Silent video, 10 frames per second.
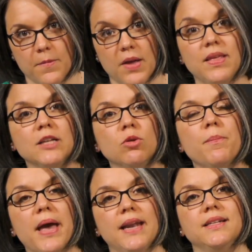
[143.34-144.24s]
And that's
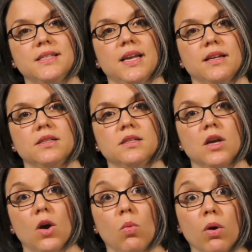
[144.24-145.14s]
what penance is.
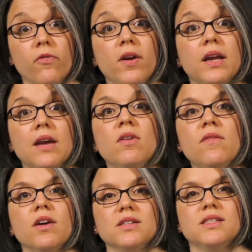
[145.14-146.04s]
We're forgiven
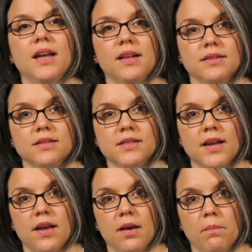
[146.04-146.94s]
of our sins,
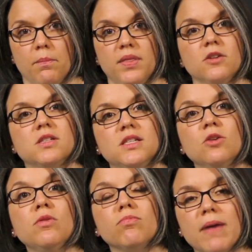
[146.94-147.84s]
but there's
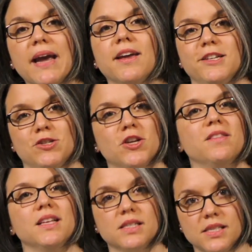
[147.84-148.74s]
still the wreckage
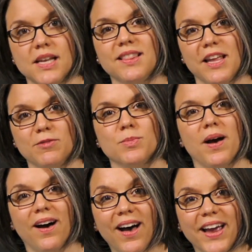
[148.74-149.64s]
that sin leaves
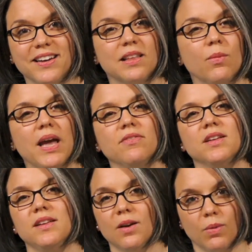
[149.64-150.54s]
behind that we have
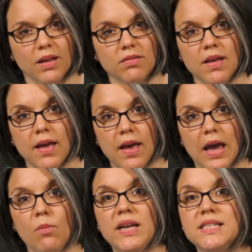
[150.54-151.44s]
to deal with.
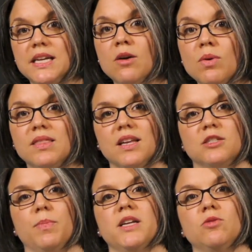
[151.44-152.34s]
And we deal with
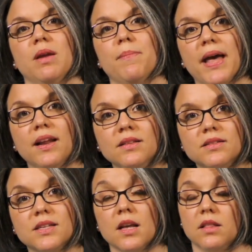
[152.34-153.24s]
this by doing
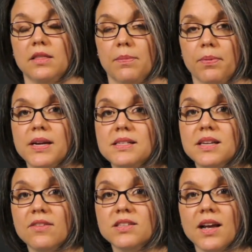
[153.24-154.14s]
penance that the priest
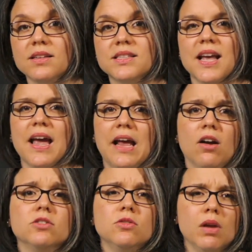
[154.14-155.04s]
gives us and
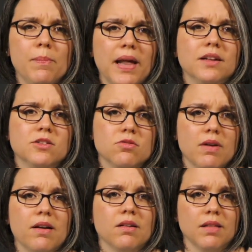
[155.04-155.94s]
also doing penance
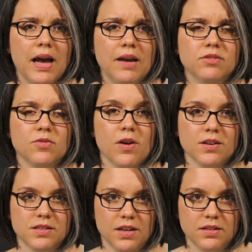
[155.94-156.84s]
throughout our lives for our
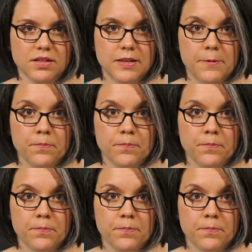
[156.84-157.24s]
sins.